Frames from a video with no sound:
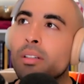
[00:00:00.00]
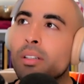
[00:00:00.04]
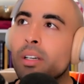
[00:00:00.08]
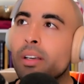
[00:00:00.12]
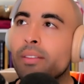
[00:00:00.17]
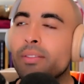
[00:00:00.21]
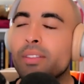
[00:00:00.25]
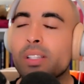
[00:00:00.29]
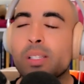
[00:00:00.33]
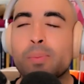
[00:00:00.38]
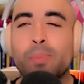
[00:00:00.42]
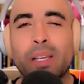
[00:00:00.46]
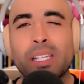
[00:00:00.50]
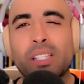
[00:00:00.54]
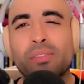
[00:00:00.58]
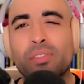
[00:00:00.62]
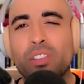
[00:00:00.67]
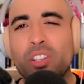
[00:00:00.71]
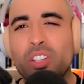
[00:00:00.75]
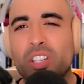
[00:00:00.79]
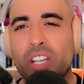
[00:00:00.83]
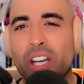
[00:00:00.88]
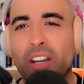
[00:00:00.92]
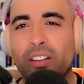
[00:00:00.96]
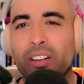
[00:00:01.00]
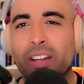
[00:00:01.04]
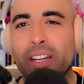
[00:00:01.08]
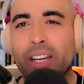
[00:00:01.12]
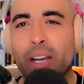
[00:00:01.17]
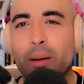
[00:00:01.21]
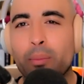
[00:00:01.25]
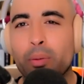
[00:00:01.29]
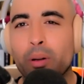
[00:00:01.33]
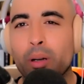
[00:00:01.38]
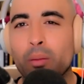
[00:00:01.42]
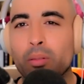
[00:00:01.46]
the space for sharing
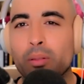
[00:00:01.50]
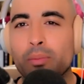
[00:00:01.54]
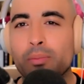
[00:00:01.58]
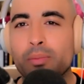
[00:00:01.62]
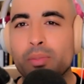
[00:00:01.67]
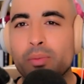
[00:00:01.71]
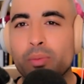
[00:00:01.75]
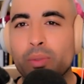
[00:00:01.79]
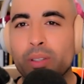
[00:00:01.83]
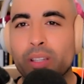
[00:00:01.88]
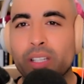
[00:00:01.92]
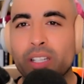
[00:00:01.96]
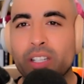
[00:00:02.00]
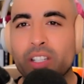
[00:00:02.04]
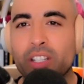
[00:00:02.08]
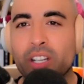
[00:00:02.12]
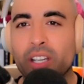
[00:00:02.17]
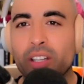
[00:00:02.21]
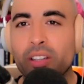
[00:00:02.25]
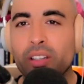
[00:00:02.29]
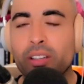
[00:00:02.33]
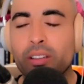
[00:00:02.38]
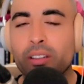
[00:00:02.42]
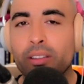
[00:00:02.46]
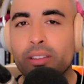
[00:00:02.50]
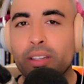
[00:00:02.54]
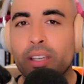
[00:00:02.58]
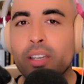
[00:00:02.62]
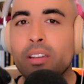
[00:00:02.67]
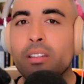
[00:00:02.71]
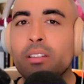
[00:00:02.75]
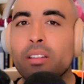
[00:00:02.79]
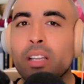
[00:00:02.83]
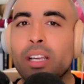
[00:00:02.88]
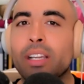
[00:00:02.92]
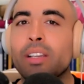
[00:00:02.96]
our problems with each other?
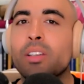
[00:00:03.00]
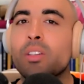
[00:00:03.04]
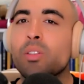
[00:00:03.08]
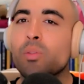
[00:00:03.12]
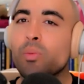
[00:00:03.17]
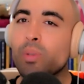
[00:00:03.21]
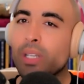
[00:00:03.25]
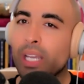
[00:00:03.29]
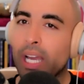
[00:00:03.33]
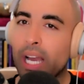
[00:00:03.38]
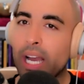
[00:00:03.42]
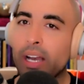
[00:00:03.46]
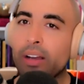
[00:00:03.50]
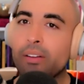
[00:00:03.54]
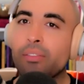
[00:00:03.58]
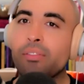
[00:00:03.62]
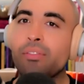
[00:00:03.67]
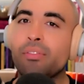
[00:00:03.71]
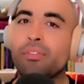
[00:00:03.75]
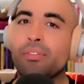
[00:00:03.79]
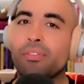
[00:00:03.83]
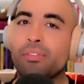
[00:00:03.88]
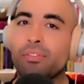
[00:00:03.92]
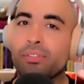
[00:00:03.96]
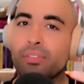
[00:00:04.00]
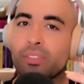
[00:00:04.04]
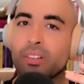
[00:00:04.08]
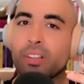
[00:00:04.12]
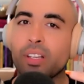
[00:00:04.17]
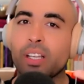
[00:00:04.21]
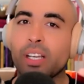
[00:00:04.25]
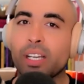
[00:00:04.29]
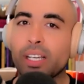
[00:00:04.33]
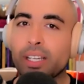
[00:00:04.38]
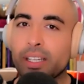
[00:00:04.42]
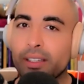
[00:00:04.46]
Then, like, do we have
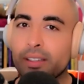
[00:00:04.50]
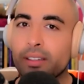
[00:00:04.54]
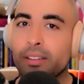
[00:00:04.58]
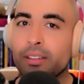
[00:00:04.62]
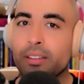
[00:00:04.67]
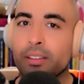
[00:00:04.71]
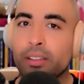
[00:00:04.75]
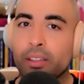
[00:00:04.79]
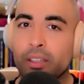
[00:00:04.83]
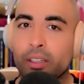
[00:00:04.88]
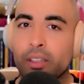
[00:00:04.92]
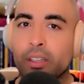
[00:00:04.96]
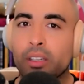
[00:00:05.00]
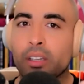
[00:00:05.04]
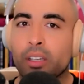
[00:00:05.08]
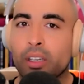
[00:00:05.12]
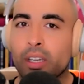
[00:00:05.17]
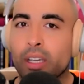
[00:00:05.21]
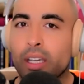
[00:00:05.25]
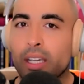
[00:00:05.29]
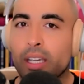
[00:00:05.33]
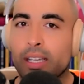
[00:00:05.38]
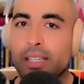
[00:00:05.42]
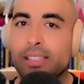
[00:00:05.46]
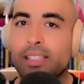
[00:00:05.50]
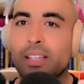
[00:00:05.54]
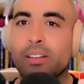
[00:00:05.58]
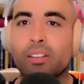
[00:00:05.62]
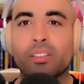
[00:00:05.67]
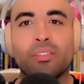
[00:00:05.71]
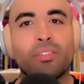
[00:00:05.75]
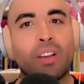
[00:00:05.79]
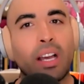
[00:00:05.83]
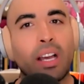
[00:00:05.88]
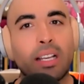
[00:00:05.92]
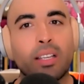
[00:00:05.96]
like, is there
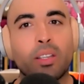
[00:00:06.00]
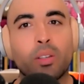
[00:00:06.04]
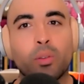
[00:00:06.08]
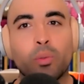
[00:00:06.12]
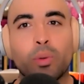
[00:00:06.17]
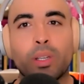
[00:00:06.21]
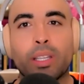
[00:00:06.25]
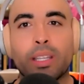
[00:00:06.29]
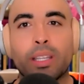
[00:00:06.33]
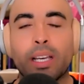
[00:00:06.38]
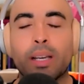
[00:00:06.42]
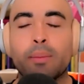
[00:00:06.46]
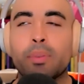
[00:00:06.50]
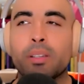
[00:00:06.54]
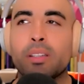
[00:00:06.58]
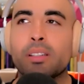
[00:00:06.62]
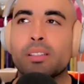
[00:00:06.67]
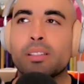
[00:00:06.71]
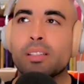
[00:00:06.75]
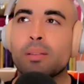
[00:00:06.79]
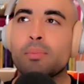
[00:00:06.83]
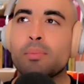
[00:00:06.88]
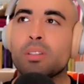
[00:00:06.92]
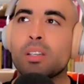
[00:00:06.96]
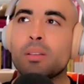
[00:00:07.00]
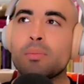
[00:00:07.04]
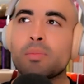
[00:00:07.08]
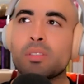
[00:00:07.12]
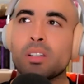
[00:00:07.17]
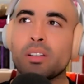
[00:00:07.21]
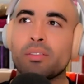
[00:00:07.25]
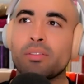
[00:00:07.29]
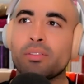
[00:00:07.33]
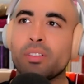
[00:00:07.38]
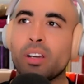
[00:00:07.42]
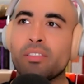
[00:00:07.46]
a value in that? Because sometimes
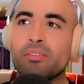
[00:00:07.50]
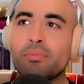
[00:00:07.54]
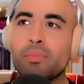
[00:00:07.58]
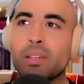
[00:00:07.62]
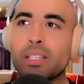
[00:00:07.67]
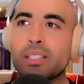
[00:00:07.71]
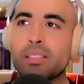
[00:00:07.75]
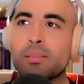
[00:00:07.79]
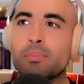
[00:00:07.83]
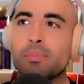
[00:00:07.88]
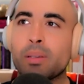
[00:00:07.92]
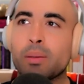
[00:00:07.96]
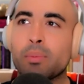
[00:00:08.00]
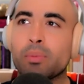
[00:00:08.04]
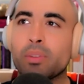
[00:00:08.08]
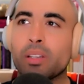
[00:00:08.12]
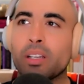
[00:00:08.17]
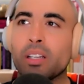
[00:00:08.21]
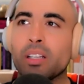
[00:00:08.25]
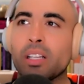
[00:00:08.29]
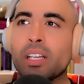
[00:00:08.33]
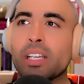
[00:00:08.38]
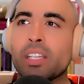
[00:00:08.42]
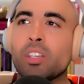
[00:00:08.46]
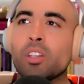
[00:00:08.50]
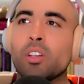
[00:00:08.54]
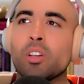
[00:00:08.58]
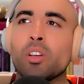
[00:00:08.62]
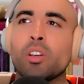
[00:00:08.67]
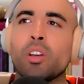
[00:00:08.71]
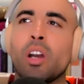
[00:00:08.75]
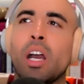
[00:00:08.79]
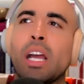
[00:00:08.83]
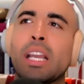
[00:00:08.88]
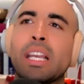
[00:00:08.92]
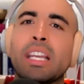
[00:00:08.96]
I've met some people that are like, you
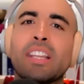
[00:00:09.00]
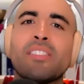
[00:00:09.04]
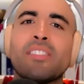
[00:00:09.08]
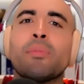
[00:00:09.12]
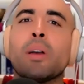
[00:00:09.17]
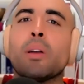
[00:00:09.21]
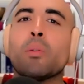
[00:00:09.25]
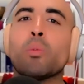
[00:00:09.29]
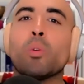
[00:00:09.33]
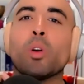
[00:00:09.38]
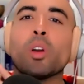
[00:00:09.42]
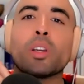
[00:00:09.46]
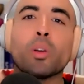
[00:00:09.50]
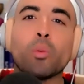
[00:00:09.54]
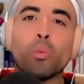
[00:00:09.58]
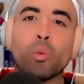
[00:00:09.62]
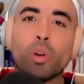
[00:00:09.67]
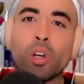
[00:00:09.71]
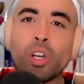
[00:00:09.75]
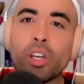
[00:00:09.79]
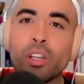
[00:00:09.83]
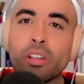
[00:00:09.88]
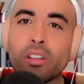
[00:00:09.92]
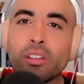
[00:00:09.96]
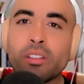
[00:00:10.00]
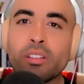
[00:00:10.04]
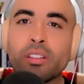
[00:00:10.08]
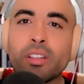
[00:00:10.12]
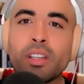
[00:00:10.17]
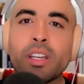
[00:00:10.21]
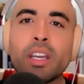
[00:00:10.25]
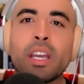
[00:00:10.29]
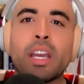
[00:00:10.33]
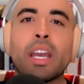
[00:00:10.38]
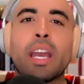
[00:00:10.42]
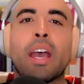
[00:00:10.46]
know, I leave my work at work
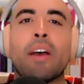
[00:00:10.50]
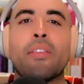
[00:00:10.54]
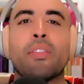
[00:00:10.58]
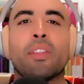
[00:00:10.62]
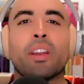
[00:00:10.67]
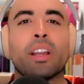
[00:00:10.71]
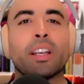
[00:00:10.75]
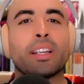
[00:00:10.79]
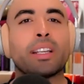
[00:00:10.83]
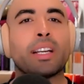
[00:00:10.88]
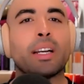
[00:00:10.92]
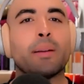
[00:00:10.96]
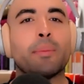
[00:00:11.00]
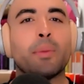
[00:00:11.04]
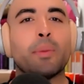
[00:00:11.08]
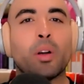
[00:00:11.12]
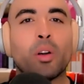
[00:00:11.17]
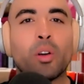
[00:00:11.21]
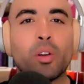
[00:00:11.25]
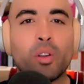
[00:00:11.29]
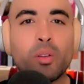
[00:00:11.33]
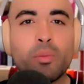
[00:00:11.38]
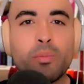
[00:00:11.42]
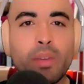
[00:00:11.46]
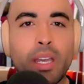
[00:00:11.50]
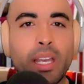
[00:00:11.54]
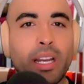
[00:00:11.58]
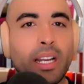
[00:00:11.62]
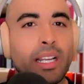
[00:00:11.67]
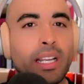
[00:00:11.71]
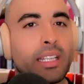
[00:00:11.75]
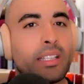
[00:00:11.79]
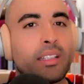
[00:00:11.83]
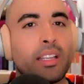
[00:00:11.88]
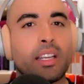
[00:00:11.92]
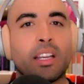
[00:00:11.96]
and then I come home and
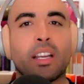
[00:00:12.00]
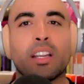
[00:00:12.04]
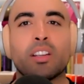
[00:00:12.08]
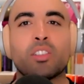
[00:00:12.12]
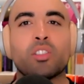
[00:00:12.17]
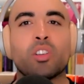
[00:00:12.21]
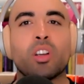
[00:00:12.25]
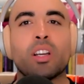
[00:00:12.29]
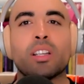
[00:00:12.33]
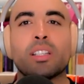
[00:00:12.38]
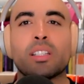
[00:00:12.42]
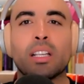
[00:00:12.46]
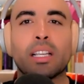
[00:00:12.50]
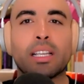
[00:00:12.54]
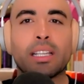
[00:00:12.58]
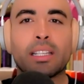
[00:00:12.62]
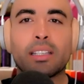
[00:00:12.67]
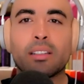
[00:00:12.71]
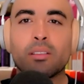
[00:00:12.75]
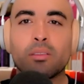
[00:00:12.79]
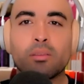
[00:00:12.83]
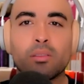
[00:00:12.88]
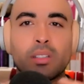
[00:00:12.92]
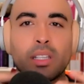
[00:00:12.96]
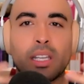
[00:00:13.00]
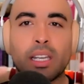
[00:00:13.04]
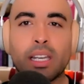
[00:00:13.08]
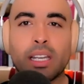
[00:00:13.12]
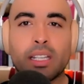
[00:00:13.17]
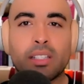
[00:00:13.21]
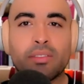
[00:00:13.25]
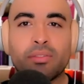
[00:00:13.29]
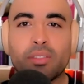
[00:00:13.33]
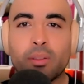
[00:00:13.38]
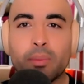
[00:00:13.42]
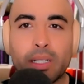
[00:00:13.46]
I try to like
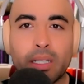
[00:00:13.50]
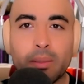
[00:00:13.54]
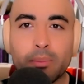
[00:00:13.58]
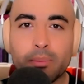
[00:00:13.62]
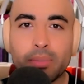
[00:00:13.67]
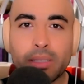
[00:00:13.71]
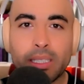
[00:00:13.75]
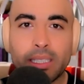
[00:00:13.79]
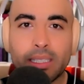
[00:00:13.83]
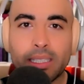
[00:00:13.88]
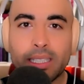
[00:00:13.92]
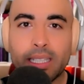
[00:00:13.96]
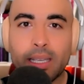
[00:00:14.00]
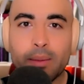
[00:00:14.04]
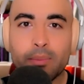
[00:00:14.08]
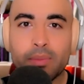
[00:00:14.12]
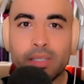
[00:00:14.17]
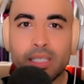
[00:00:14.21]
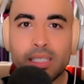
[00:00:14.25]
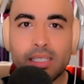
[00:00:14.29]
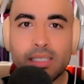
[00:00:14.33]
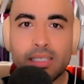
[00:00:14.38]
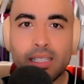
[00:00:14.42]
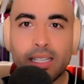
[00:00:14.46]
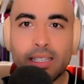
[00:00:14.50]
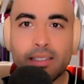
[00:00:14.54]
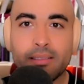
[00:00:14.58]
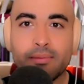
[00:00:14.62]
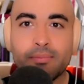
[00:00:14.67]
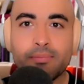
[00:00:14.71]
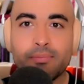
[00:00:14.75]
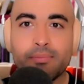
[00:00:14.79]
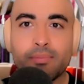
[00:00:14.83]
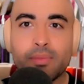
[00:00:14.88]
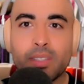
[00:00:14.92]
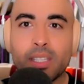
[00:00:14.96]
connect from a completely empty slate.
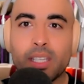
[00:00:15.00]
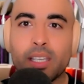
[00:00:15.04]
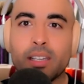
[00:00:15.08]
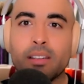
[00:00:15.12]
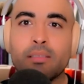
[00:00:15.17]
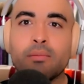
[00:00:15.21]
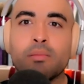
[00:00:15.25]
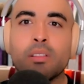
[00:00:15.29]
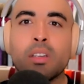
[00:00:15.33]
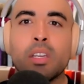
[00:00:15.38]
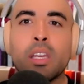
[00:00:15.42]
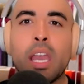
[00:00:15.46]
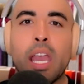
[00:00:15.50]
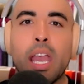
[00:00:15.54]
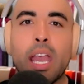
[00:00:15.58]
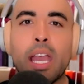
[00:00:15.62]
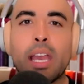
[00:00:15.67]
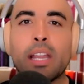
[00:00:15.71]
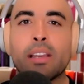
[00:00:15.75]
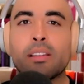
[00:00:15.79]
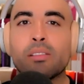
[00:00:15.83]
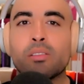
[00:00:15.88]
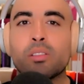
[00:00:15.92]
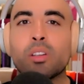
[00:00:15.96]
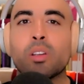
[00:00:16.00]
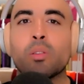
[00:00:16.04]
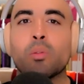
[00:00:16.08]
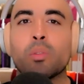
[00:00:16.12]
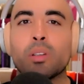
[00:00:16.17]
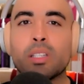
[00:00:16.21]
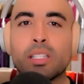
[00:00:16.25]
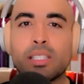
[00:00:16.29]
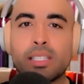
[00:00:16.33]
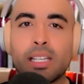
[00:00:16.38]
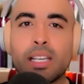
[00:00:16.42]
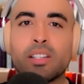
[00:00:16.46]
Yeah. And, you know, when
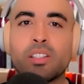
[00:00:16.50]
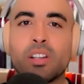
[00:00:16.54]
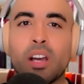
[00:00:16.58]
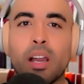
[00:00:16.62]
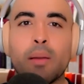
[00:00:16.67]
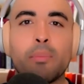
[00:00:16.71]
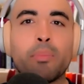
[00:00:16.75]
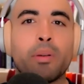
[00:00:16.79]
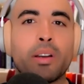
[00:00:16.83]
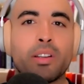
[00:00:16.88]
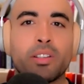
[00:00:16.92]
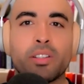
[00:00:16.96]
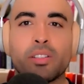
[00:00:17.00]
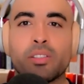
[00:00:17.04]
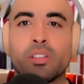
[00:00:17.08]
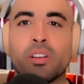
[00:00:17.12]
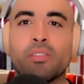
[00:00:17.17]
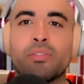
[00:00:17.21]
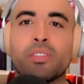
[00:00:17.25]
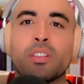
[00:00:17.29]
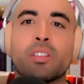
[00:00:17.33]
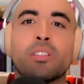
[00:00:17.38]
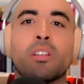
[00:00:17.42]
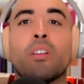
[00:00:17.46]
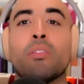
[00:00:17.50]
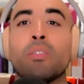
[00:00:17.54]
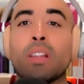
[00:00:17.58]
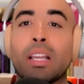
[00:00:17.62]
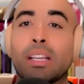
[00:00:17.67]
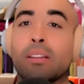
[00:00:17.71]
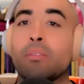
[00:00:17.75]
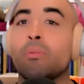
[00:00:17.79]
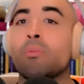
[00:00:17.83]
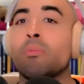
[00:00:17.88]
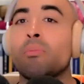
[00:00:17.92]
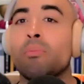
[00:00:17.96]
you say time pressures, often of
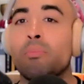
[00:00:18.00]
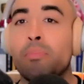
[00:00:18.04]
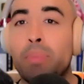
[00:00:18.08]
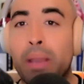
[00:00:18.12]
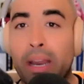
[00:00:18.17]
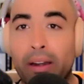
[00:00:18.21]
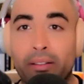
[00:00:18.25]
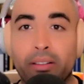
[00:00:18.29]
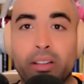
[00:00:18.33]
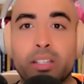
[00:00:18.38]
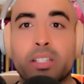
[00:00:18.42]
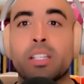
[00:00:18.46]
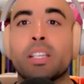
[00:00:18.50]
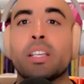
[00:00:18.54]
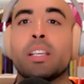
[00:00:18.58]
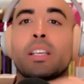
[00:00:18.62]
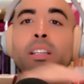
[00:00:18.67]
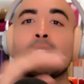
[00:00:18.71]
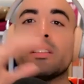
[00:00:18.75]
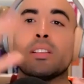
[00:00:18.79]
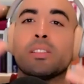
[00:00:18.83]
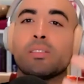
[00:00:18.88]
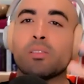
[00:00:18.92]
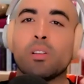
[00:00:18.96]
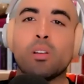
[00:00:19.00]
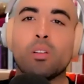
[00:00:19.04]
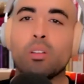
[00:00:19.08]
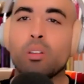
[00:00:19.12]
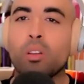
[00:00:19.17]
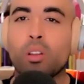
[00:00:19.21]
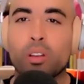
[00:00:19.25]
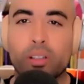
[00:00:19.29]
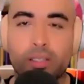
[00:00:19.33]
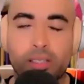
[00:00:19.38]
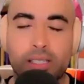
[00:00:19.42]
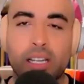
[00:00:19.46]
like parenting, there's a
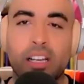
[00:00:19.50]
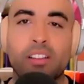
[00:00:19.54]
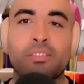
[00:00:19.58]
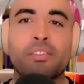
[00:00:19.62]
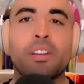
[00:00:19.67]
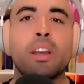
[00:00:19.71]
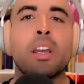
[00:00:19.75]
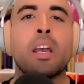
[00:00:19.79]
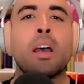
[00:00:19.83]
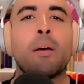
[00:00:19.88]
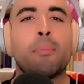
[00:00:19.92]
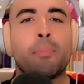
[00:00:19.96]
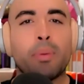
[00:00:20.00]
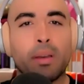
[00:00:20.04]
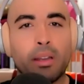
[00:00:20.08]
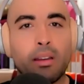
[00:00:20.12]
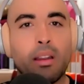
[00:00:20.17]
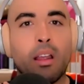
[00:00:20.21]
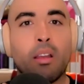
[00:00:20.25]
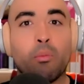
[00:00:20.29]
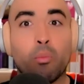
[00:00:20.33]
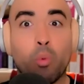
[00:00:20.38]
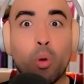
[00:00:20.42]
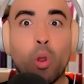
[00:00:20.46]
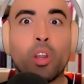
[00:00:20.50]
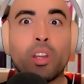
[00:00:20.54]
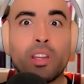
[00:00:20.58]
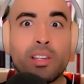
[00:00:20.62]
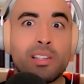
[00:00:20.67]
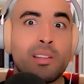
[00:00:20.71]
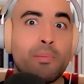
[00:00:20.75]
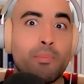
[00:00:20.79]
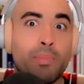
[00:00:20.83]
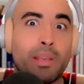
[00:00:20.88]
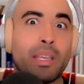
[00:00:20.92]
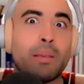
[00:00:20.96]
lot of stuff, but work
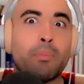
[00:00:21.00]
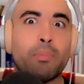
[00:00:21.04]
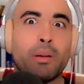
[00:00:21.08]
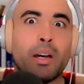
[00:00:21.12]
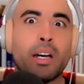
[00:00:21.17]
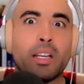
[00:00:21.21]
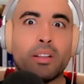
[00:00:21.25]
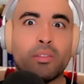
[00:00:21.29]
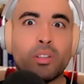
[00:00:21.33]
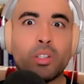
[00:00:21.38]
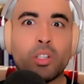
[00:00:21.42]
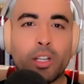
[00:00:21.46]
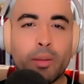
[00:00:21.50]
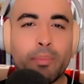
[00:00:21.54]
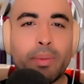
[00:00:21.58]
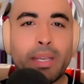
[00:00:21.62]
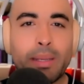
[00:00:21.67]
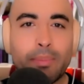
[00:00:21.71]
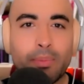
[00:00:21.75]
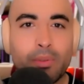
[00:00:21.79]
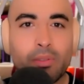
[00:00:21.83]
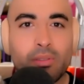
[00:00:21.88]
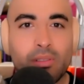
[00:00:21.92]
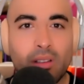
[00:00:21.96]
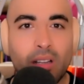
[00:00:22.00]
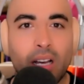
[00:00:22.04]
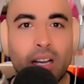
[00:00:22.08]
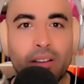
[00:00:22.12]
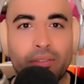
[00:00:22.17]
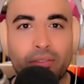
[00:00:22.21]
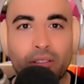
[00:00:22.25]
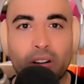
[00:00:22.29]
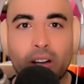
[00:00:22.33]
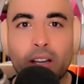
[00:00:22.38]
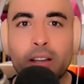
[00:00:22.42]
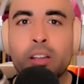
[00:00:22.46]
is a big part of a lot of people's
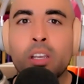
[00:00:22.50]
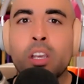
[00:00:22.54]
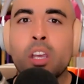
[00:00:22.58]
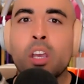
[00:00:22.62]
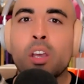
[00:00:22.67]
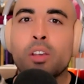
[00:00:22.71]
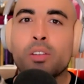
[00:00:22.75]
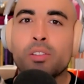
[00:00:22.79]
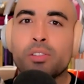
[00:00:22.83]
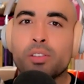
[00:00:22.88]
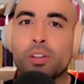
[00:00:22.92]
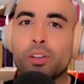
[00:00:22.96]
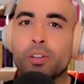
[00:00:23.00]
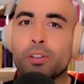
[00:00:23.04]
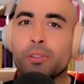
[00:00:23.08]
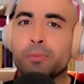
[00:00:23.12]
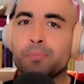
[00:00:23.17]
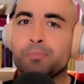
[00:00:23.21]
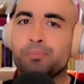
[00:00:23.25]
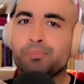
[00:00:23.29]
life, right? So